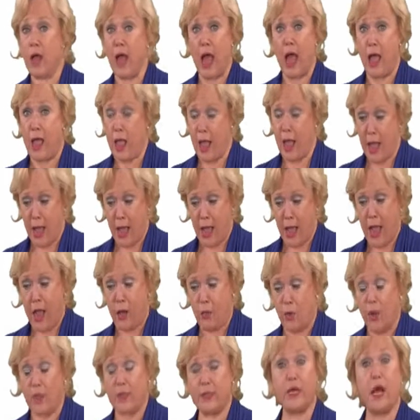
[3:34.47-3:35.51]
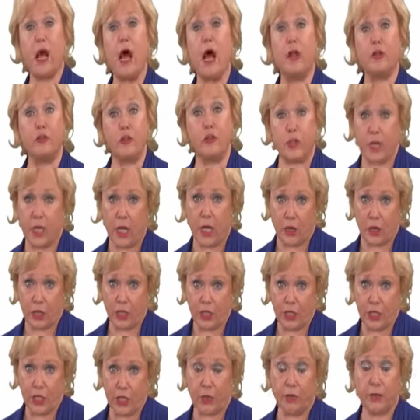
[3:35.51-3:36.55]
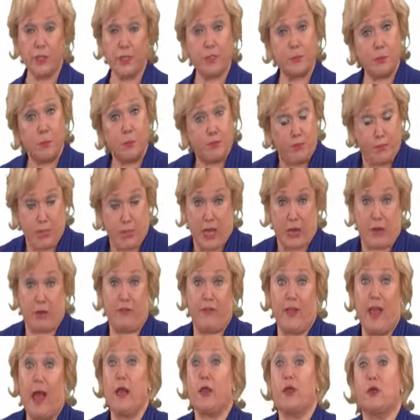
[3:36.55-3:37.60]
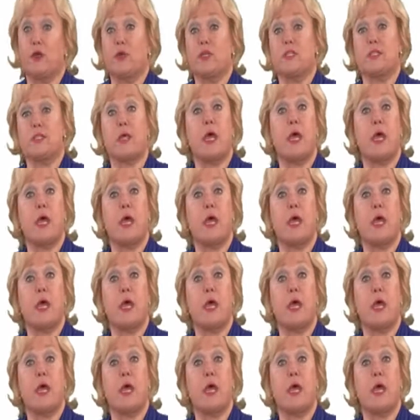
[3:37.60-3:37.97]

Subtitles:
I want the $100 chair. It's better value.